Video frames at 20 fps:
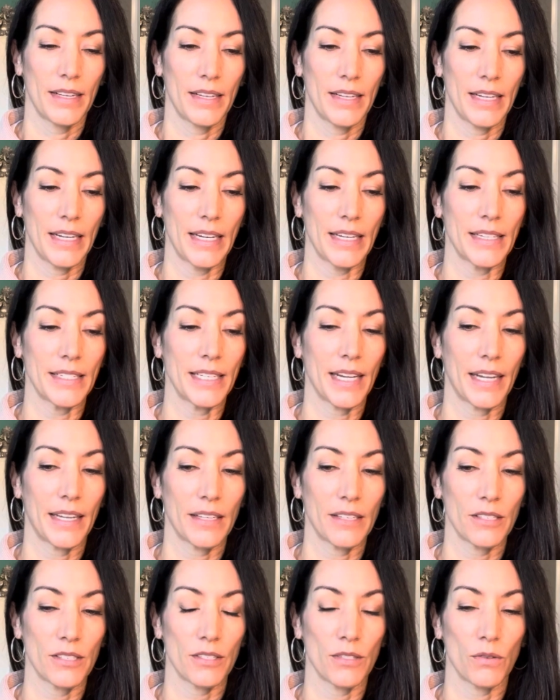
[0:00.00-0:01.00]

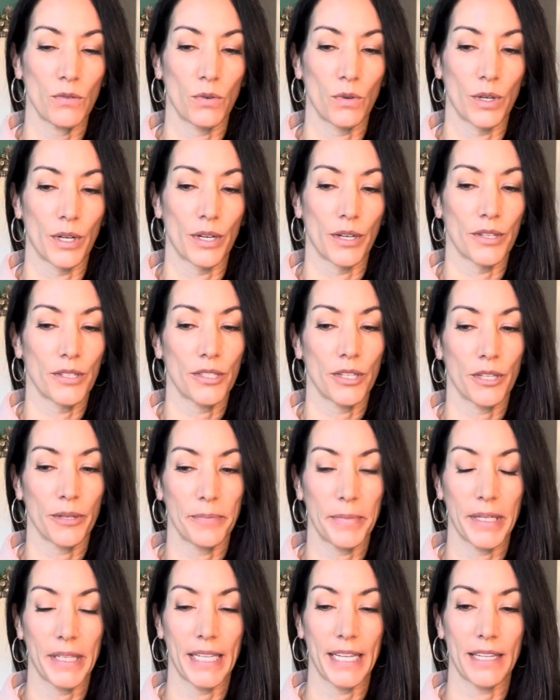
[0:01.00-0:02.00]
intense or
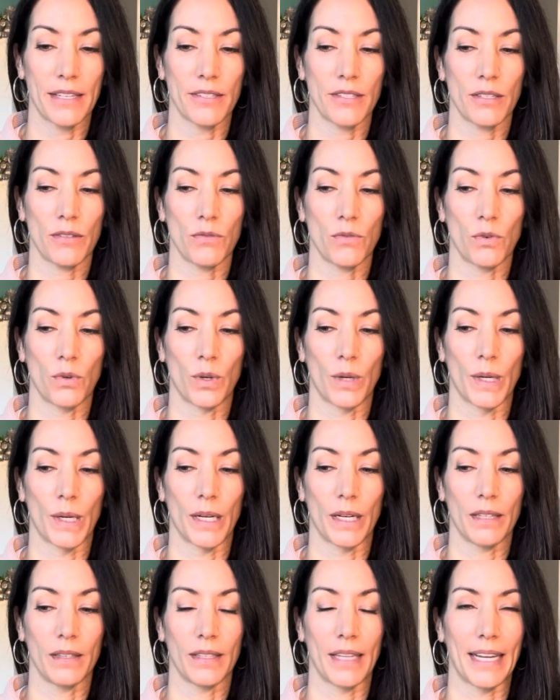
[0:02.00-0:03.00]
turbulent,
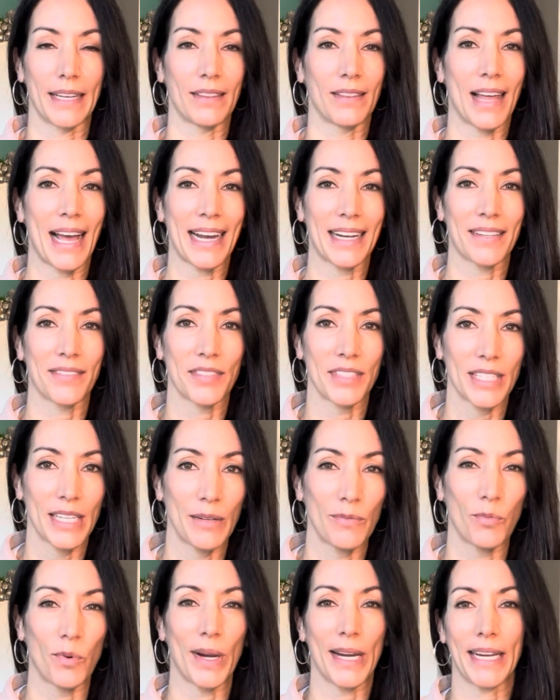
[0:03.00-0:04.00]
or like lack of
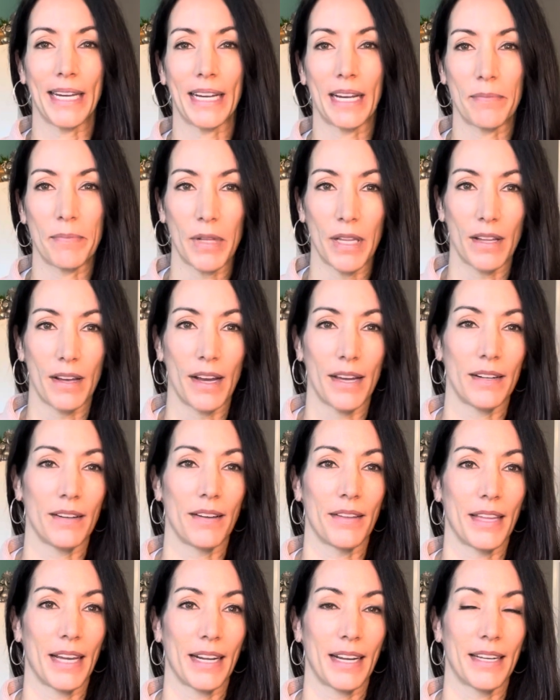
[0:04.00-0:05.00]
sleep, waking up a lot, all
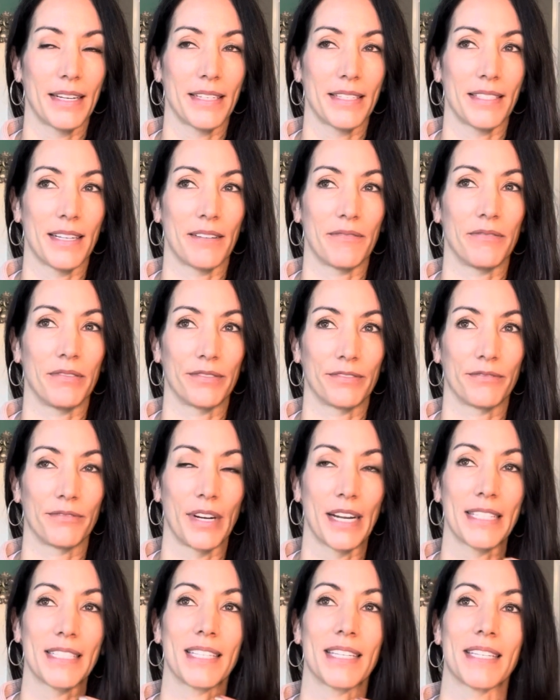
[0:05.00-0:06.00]
that kind of stuff,
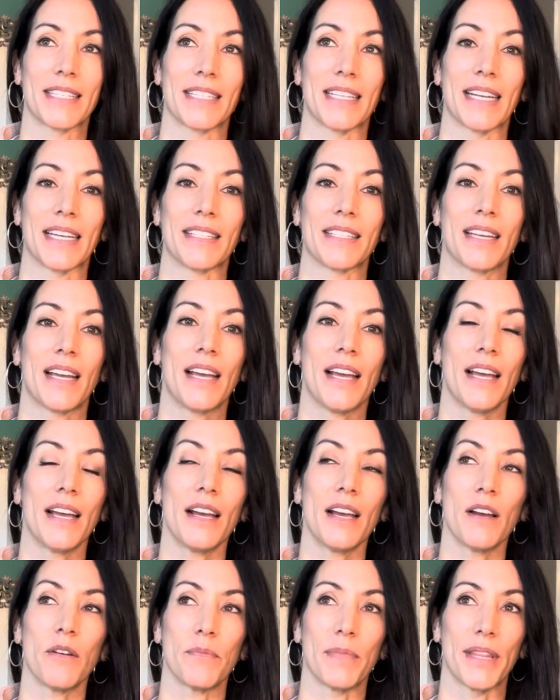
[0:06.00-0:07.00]
restlessness.
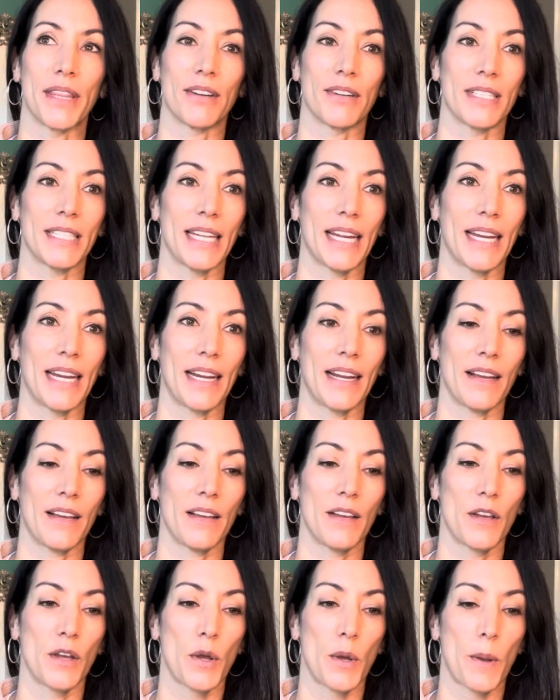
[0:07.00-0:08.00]
But they're saying
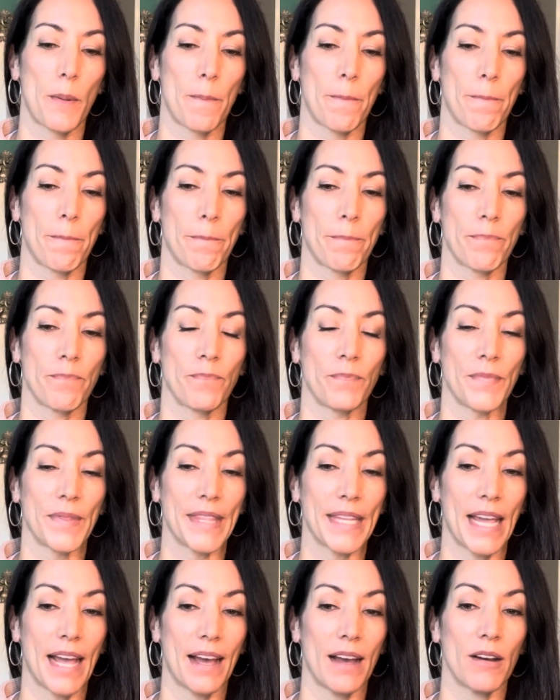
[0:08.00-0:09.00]

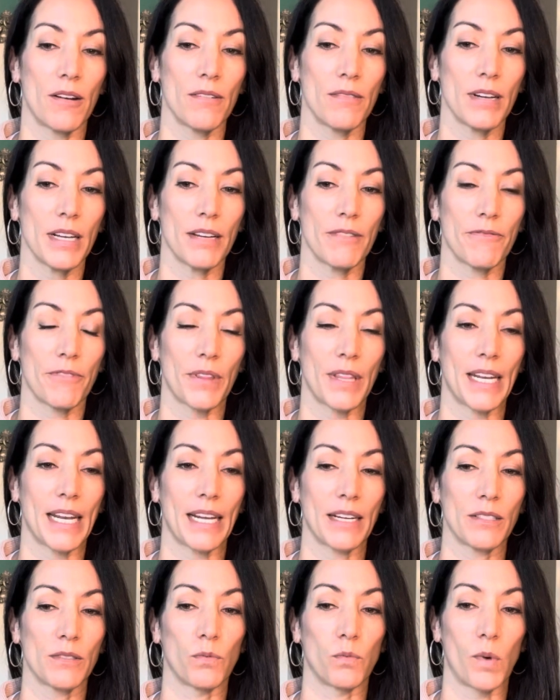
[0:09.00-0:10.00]
now for the
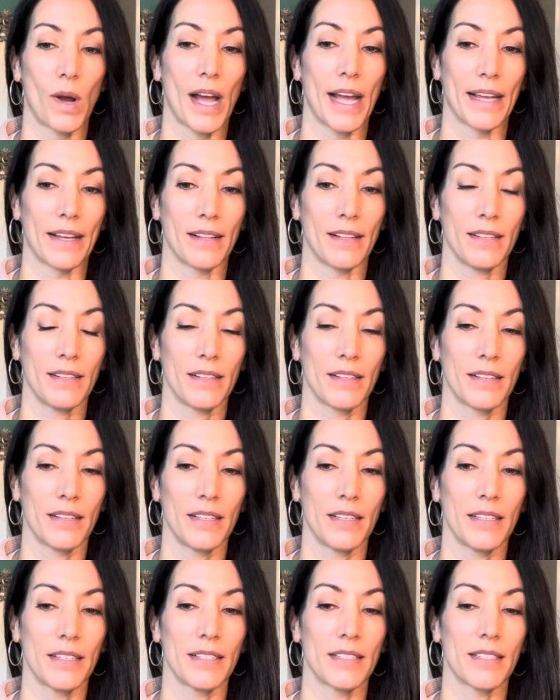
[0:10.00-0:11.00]
next while,
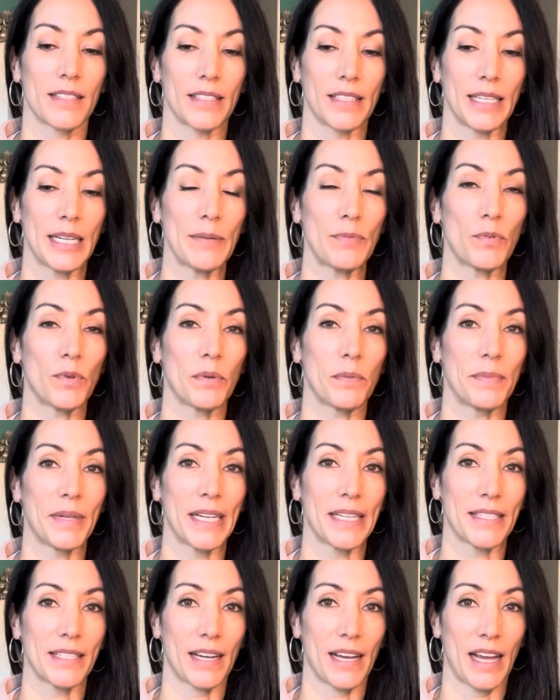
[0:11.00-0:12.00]
sleep will be
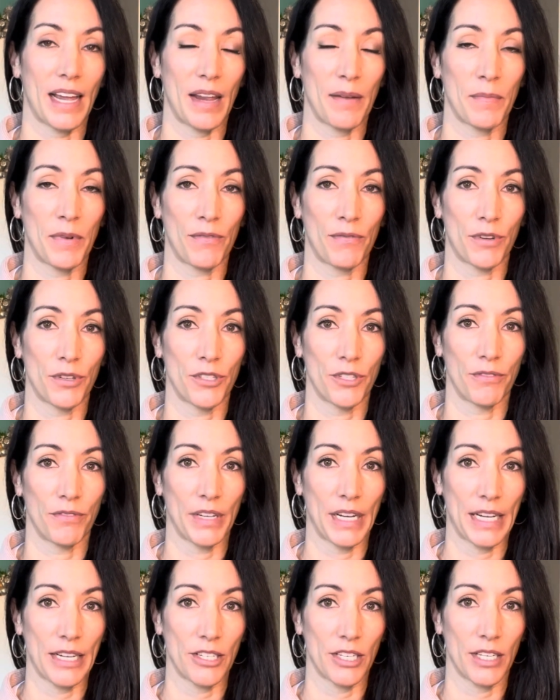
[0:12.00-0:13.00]
a time of
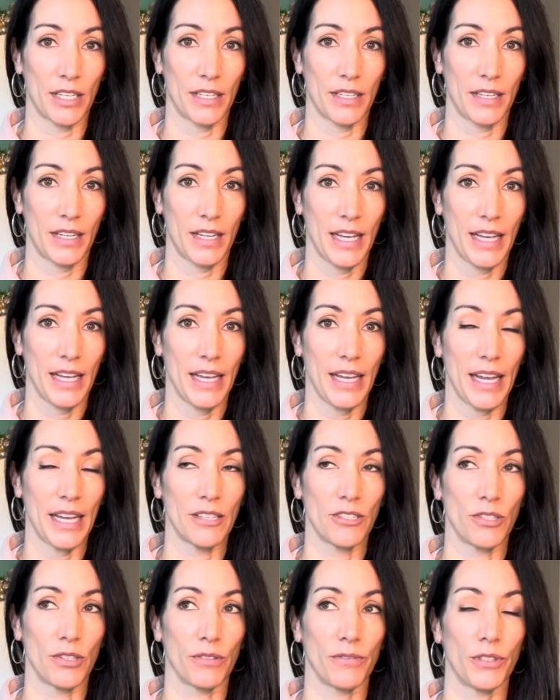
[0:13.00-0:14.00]
rejuvenation. And
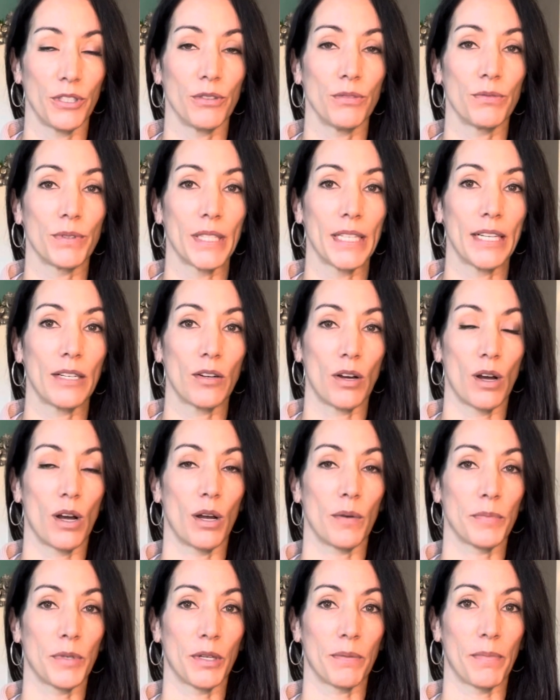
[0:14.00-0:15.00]
so if you really
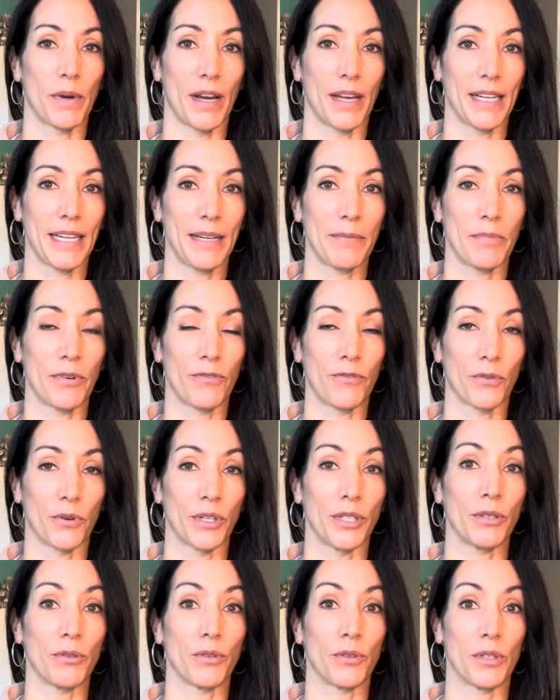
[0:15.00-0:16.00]
calm your body before
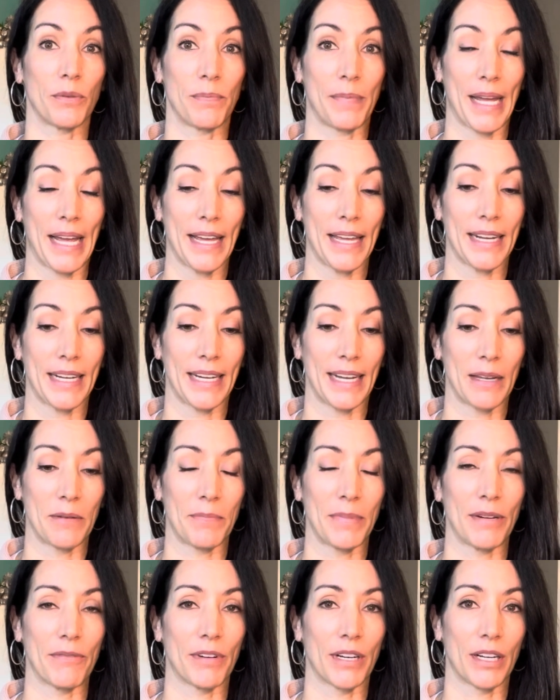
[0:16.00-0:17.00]
you go to bed, again,
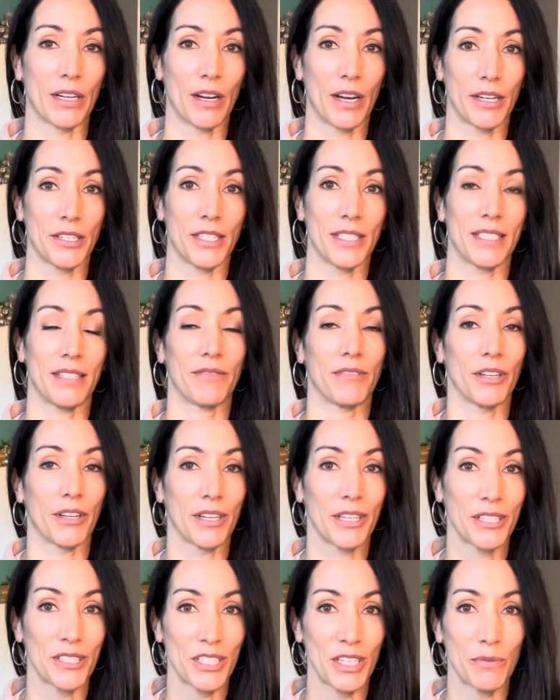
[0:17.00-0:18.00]
be very conscious of your
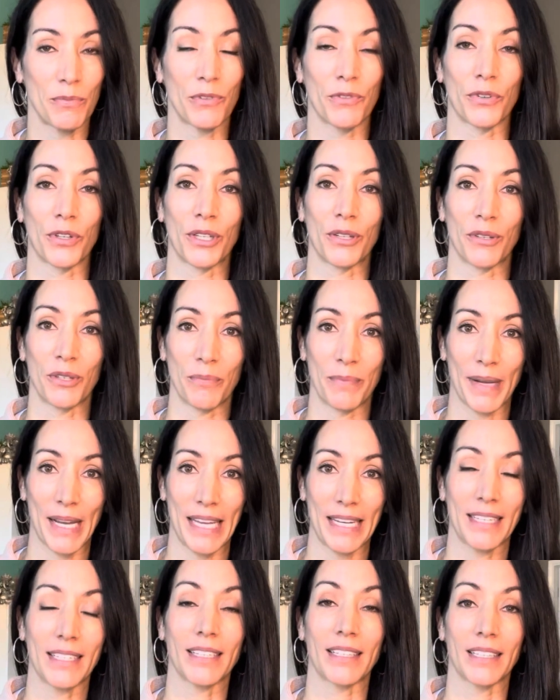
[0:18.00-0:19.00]
energy before you go to
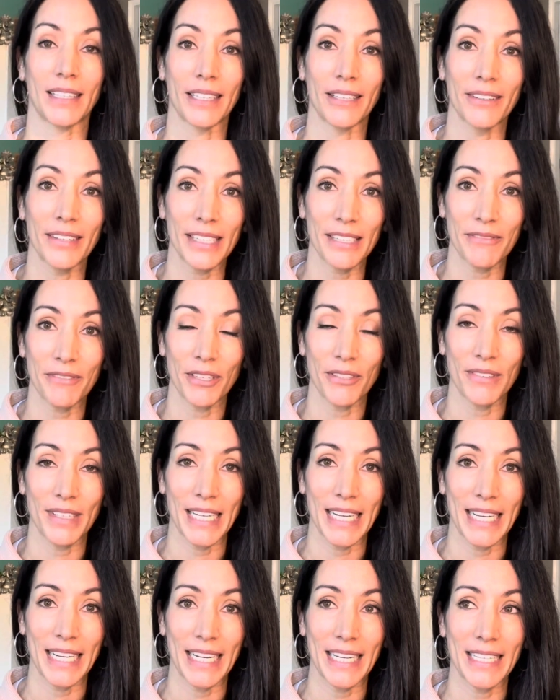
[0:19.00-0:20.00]
bed, clear it if you
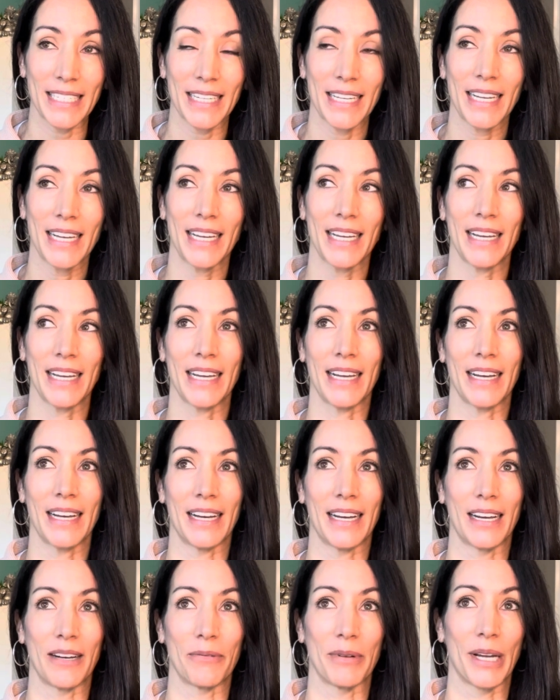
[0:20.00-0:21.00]
need.
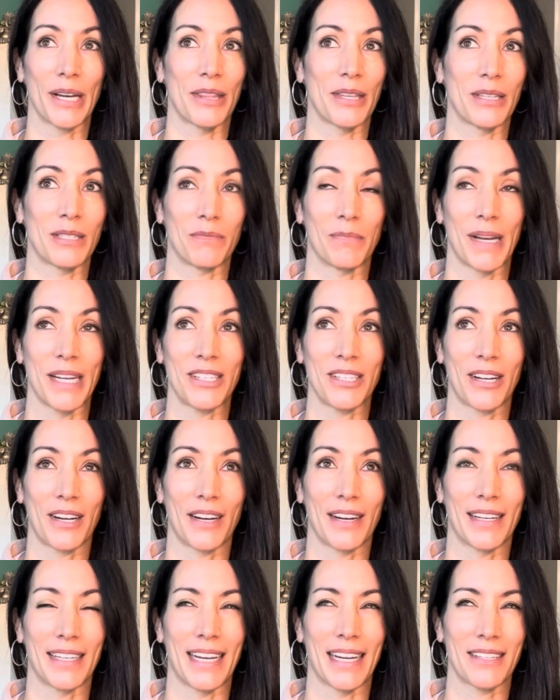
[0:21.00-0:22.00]
We got the smudge
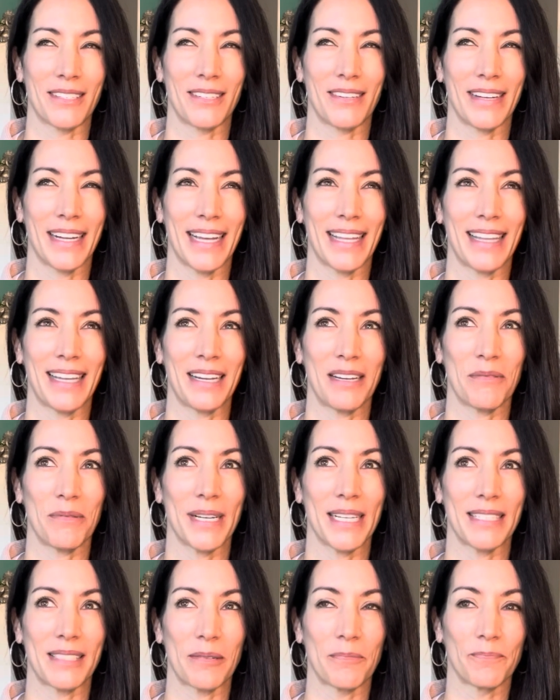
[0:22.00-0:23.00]
card yesterday, I think it
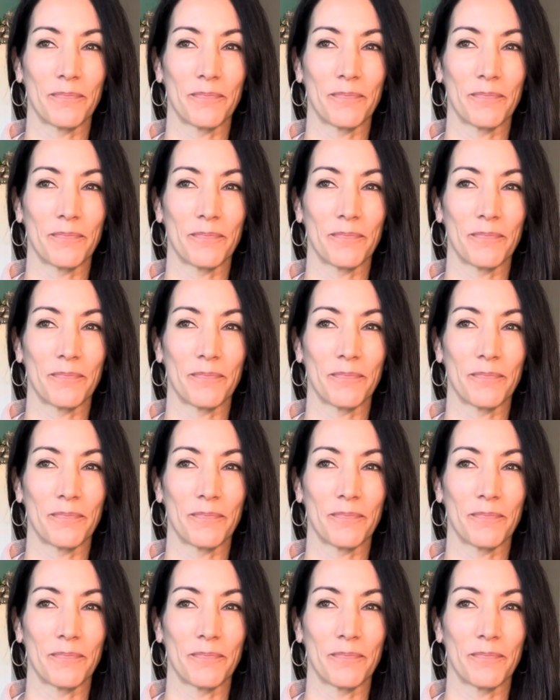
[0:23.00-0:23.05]
was.